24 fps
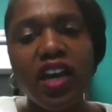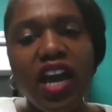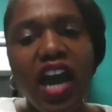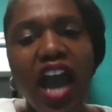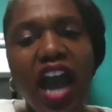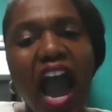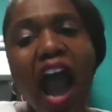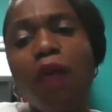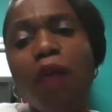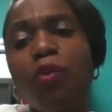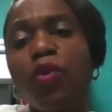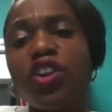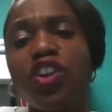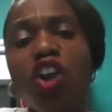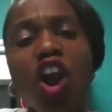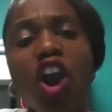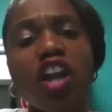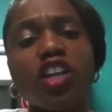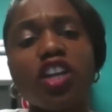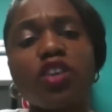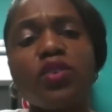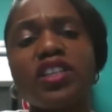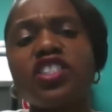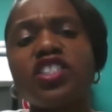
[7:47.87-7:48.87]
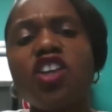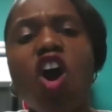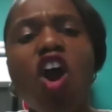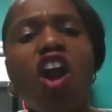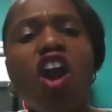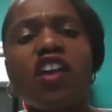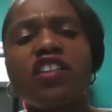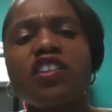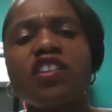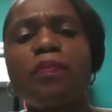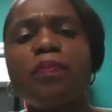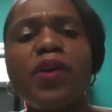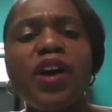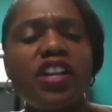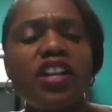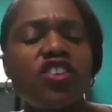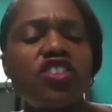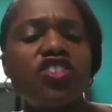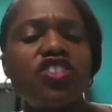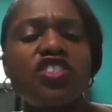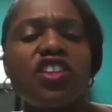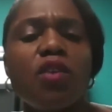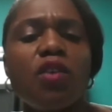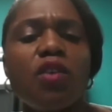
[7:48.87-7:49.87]
I would argue it's hard to
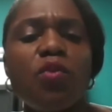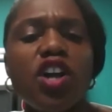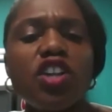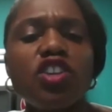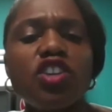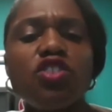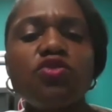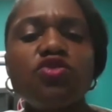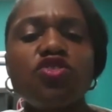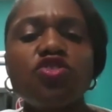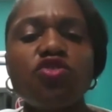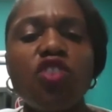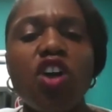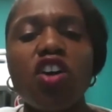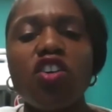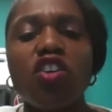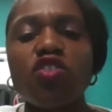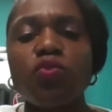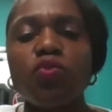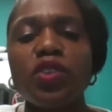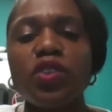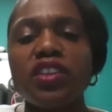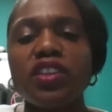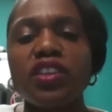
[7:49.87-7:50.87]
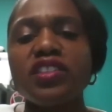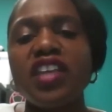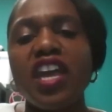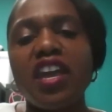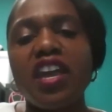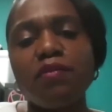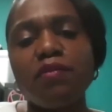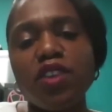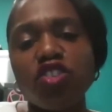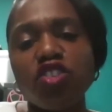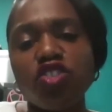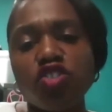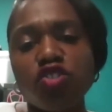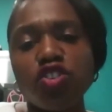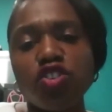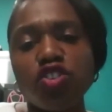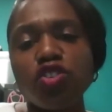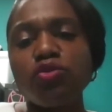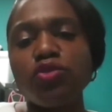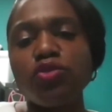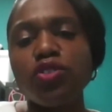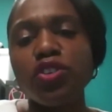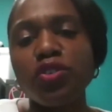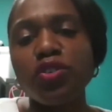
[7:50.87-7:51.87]
punish someone who struggles with the same issue
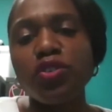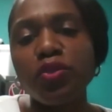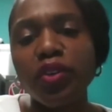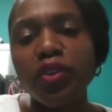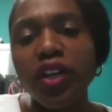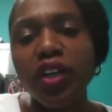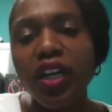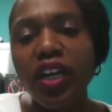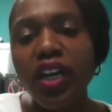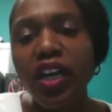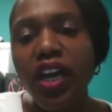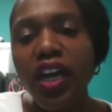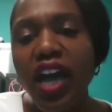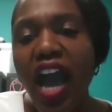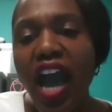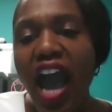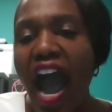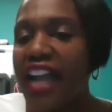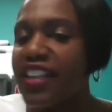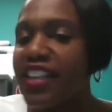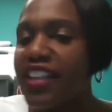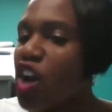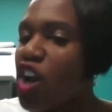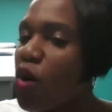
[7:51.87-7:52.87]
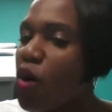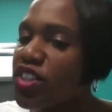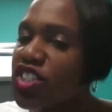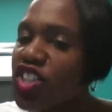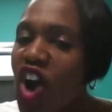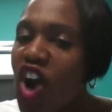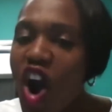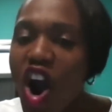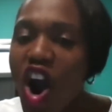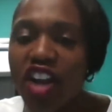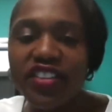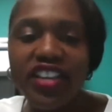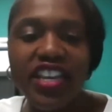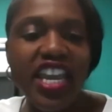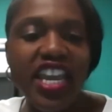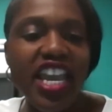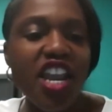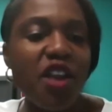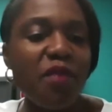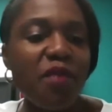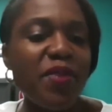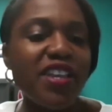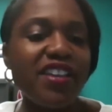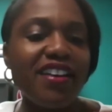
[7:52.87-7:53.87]
you do. I know it's hard to
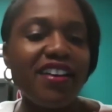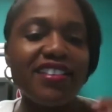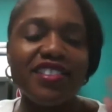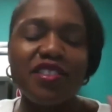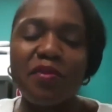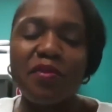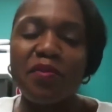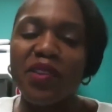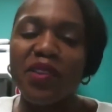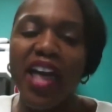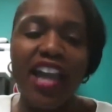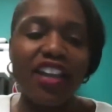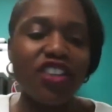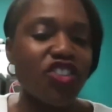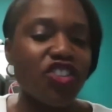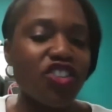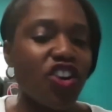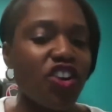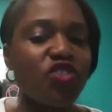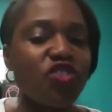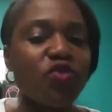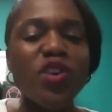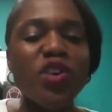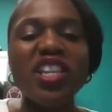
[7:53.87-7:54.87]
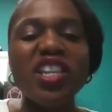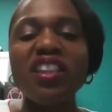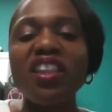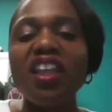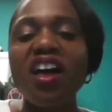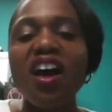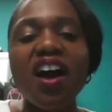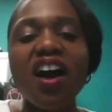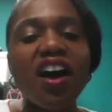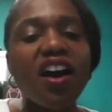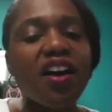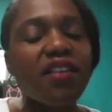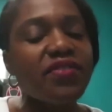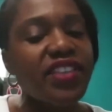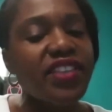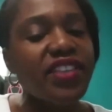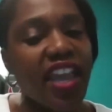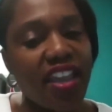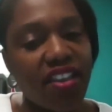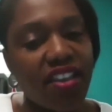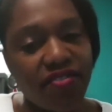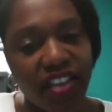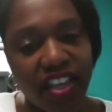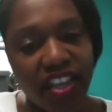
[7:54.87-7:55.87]
hear because the Black church, we love
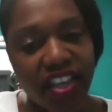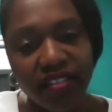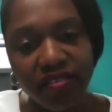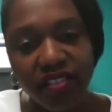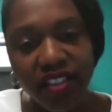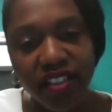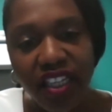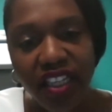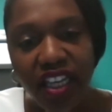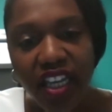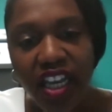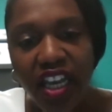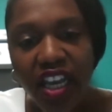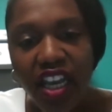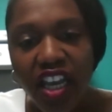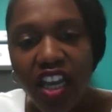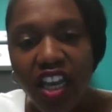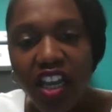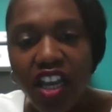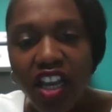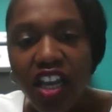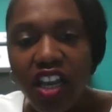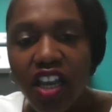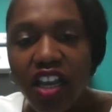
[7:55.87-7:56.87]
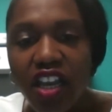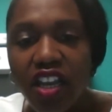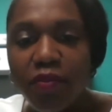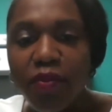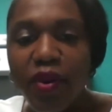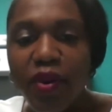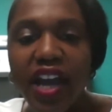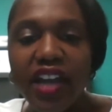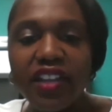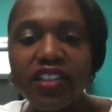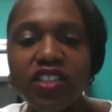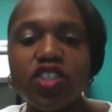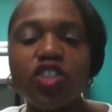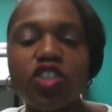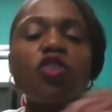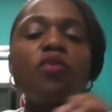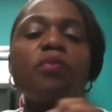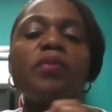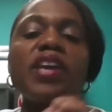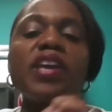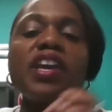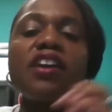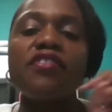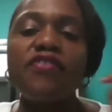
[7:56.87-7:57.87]
David. But do
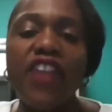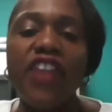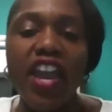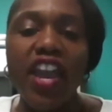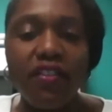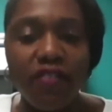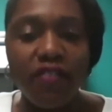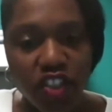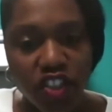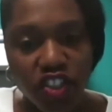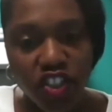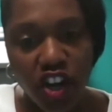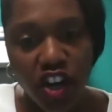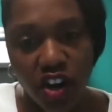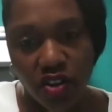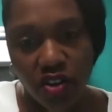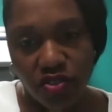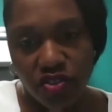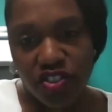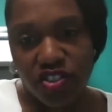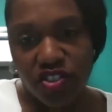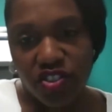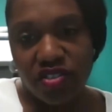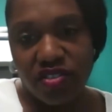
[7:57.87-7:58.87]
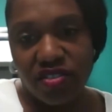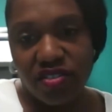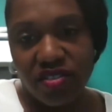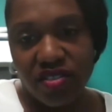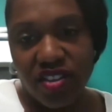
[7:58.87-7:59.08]
me a favor, church.